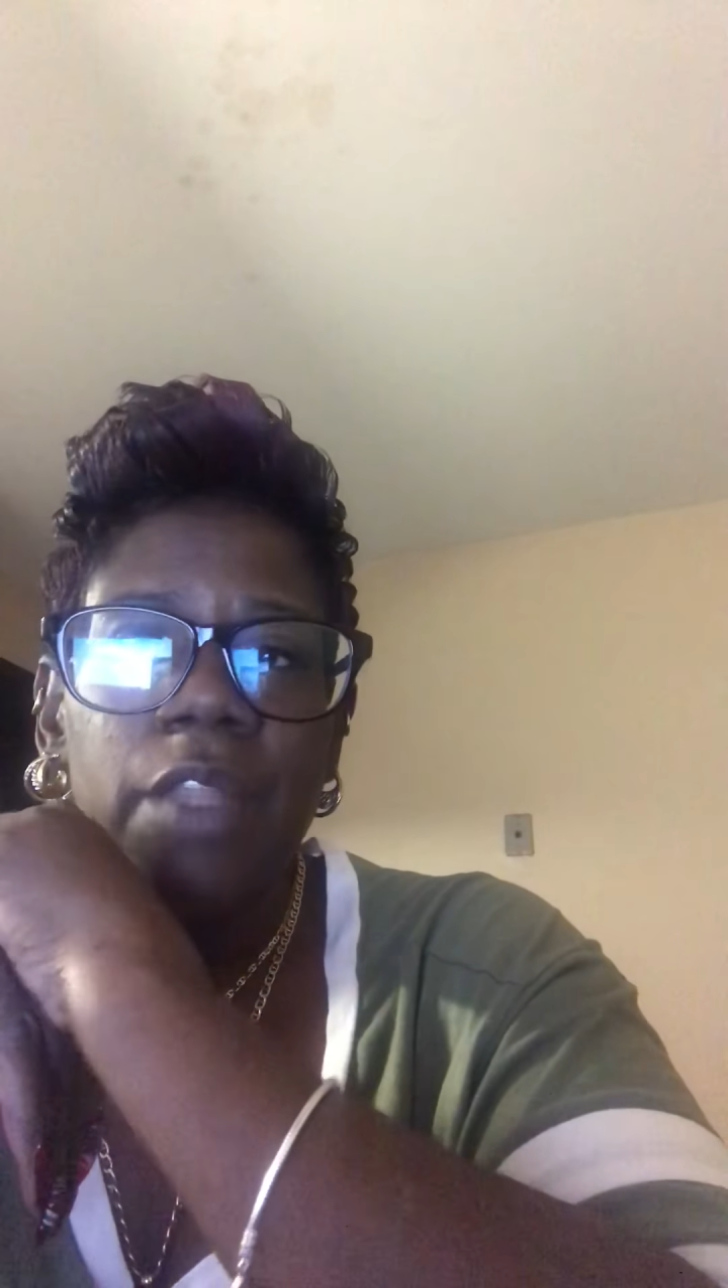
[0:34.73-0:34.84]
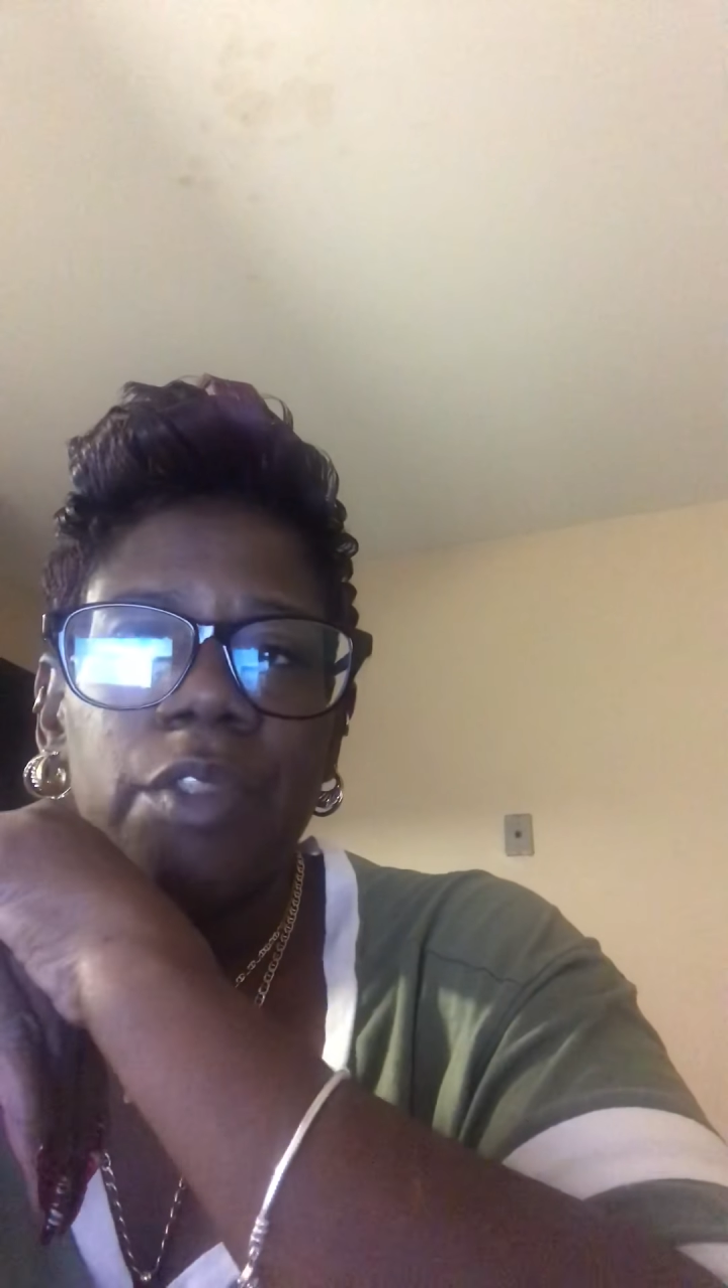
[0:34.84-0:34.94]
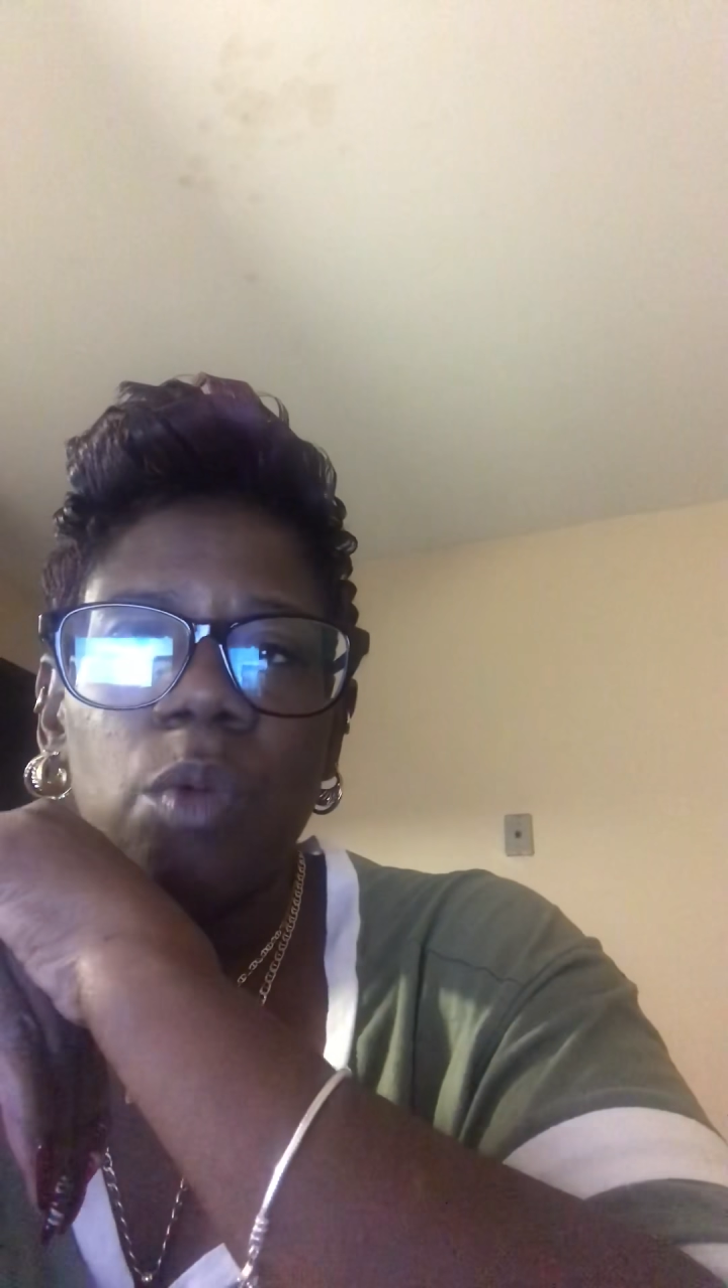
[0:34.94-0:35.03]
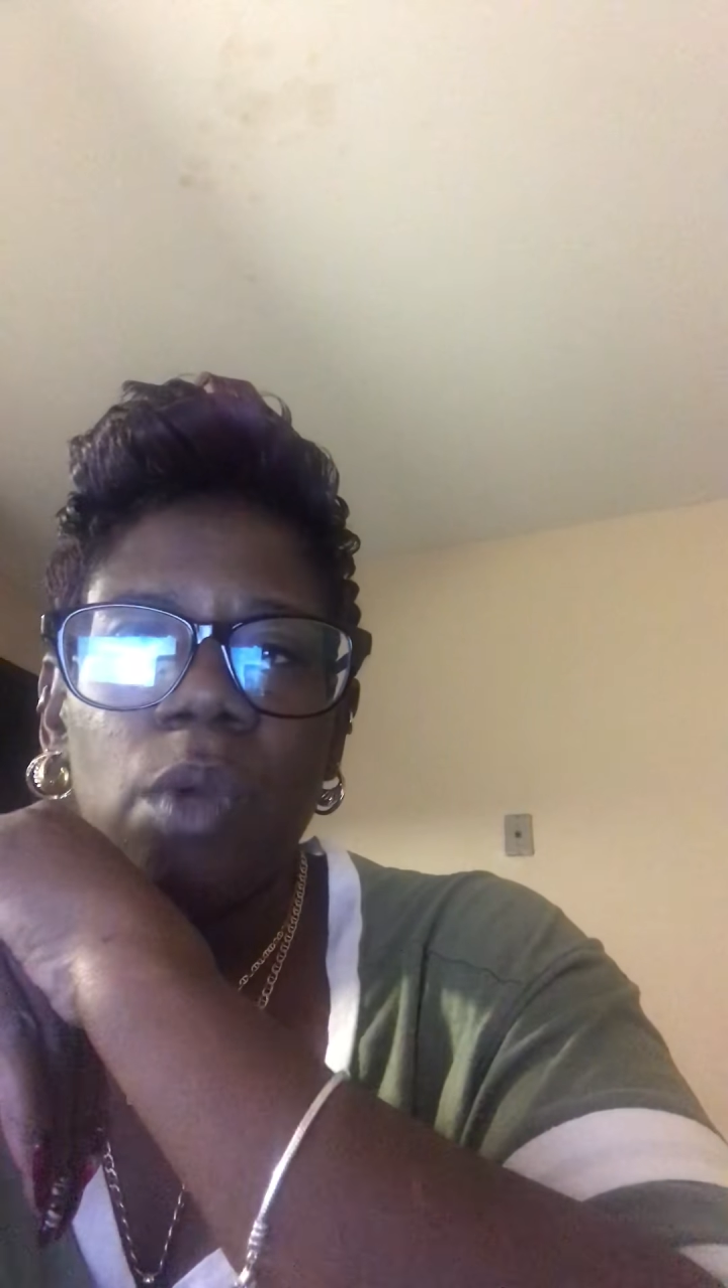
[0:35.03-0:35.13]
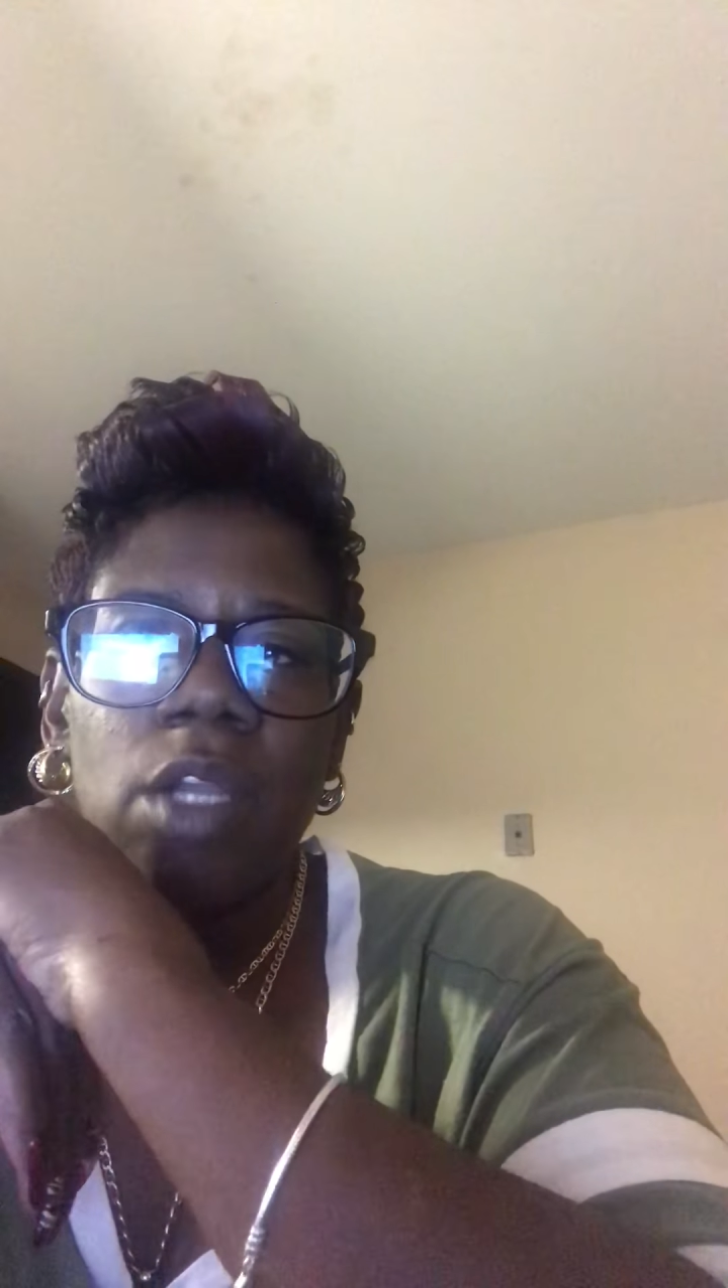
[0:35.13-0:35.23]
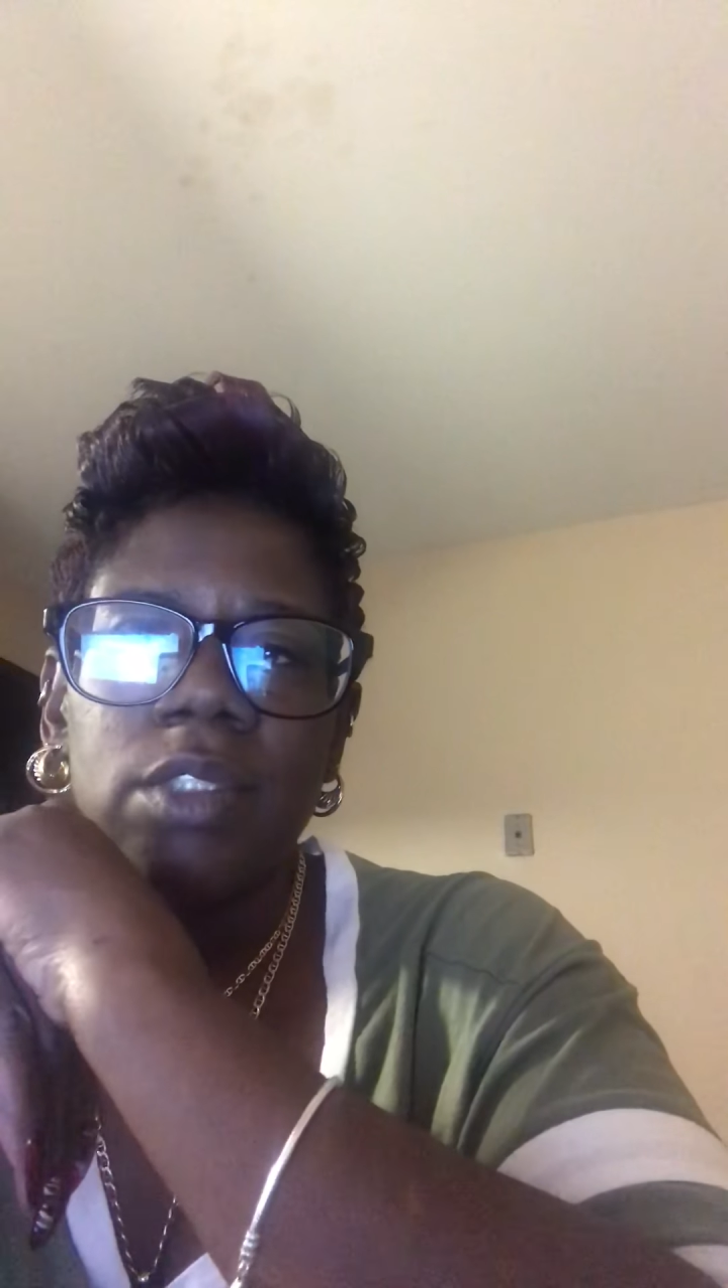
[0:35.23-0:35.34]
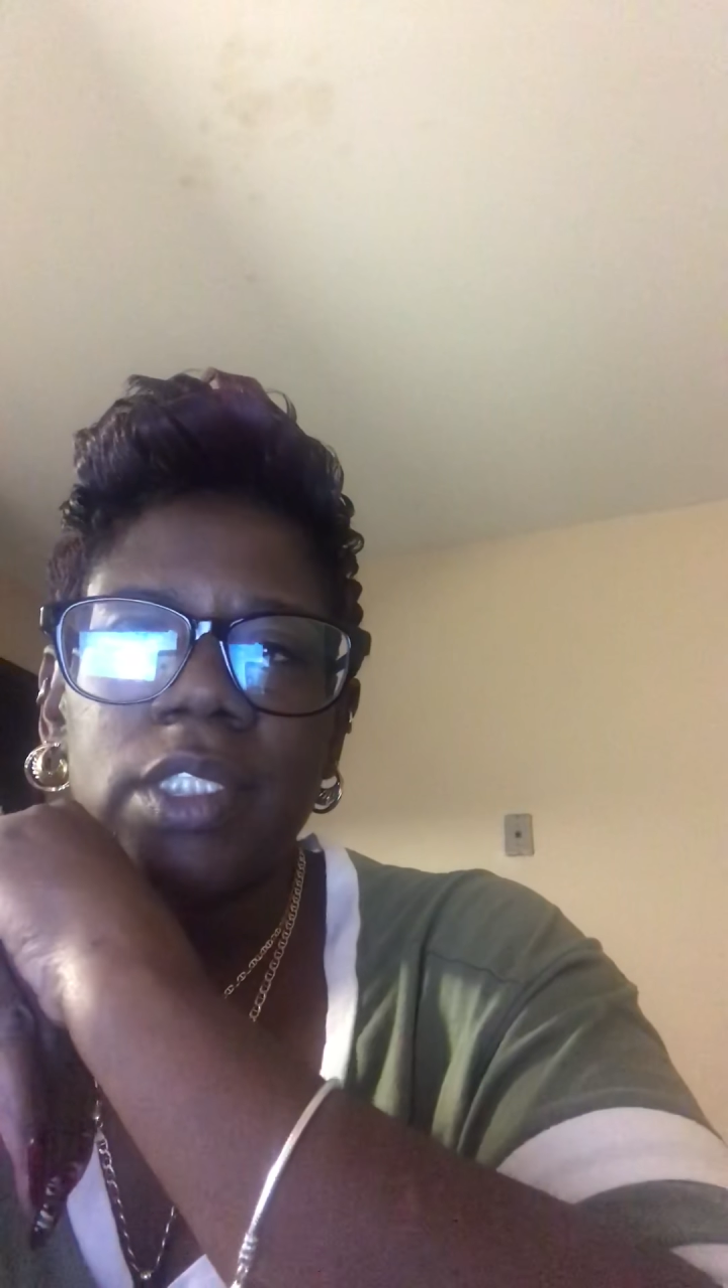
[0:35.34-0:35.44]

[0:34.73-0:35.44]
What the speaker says: The word